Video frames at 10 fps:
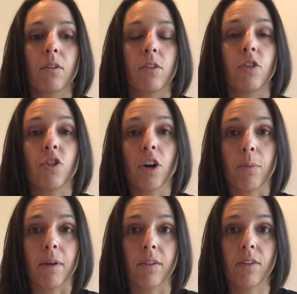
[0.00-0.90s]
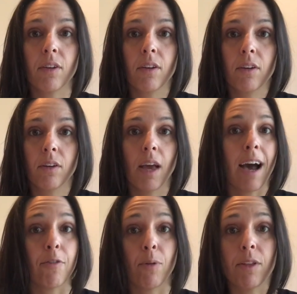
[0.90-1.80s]
determined
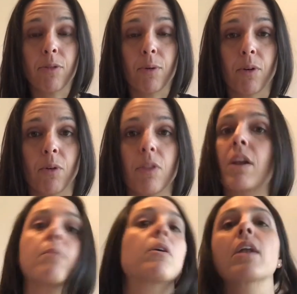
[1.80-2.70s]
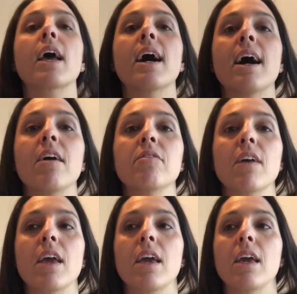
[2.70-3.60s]
halfway through, then I'm gonna have
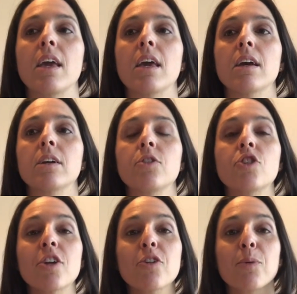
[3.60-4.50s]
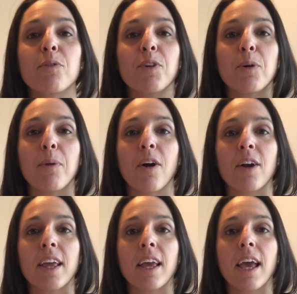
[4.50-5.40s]
a gender reveal
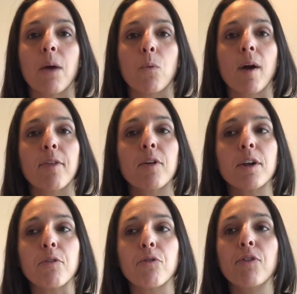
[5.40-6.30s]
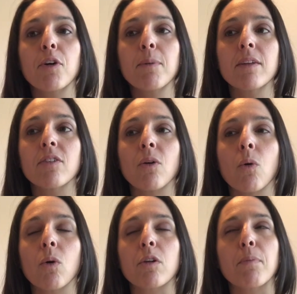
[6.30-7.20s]
party, and we're either gonna film it
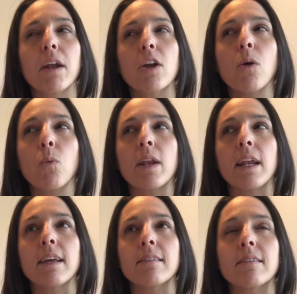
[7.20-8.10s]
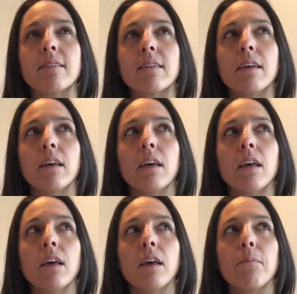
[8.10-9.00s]
or, depending on when it is,
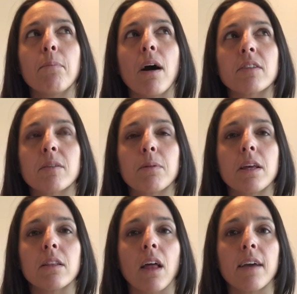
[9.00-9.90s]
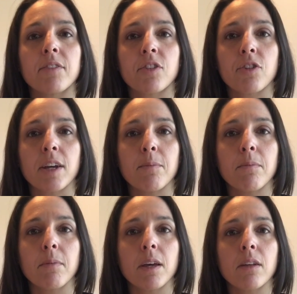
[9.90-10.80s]
possibly live
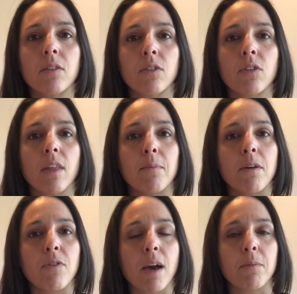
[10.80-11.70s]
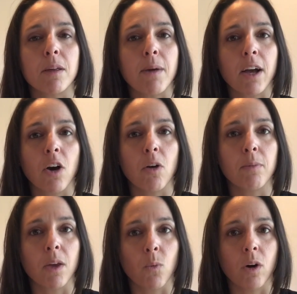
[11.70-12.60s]
stream it so that my family back home
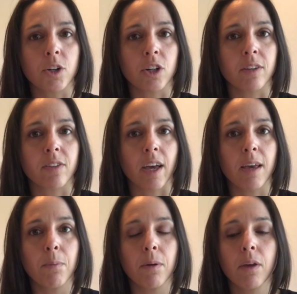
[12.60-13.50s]
can watch on Skype.